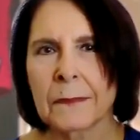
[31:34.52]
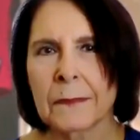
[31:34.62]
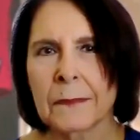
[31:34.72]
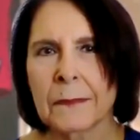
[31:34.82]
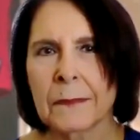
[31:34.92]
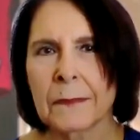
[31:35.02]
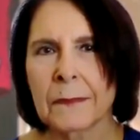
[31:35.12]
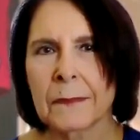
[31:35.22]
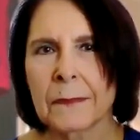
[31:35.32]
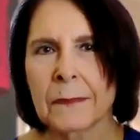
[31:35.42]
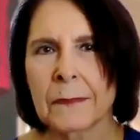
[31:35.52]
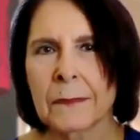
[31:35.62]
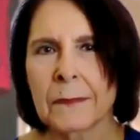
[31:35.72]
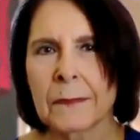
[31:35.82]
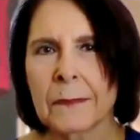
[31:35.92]

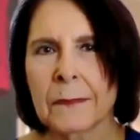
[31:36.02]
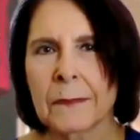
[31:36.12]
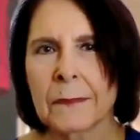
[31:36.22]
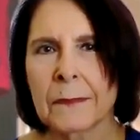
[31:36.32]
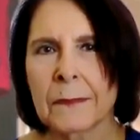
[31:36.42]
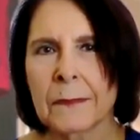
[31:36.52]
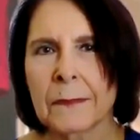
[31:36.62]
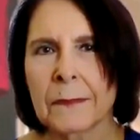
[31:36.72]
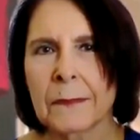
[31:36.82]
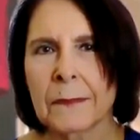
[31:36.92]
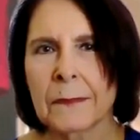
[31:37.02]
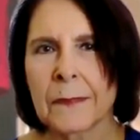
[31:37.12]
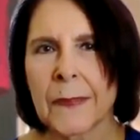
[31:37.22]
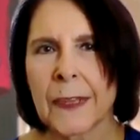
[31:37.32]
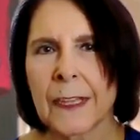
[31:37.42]

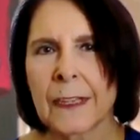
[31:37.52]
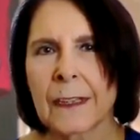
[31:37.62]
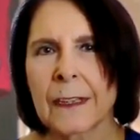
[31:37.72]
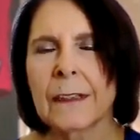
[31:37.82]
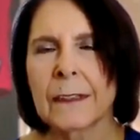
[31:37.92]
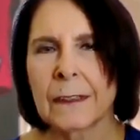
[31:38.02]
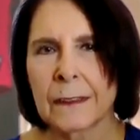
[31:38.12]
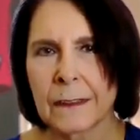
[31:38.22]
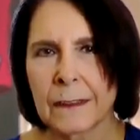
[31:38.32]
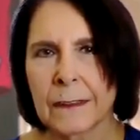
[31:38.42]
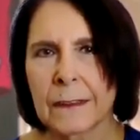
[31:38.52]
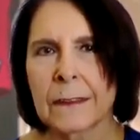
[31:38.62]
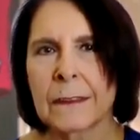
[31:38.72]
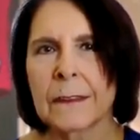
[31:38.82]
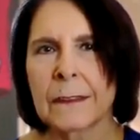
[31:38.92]

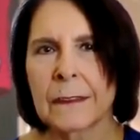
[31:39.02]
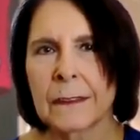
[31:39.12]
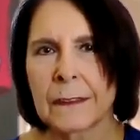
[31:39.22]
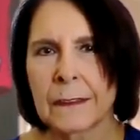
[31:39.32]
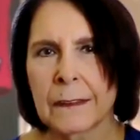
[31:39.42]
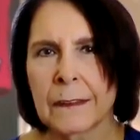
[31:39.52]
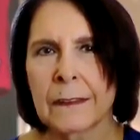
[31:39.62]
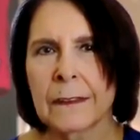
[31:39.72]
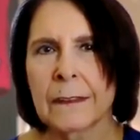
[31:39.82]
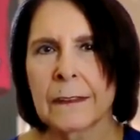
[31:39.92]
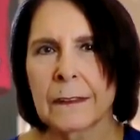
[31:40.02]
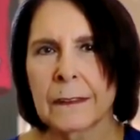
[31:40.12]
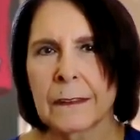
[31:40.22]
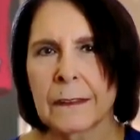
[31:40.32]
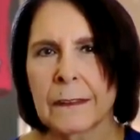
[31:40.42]

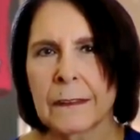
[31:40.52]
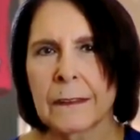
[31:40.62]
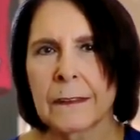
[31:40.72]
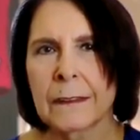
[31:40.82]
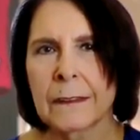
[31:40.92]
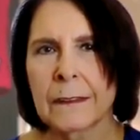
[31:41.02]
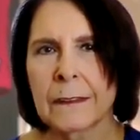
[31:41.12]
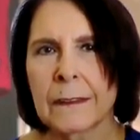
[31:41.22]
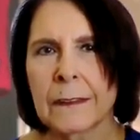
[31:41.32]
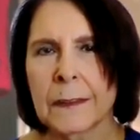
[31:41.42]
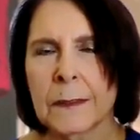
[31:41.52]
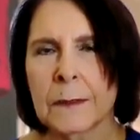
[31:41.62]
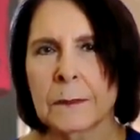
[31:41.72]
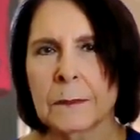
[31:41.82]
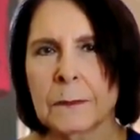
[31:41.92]

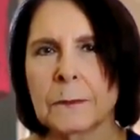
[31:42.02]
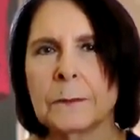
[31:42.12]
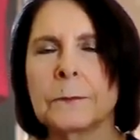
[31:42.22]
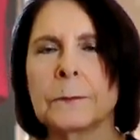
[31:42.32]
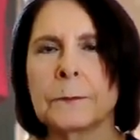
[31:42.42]
No words are spoken by the person on screen.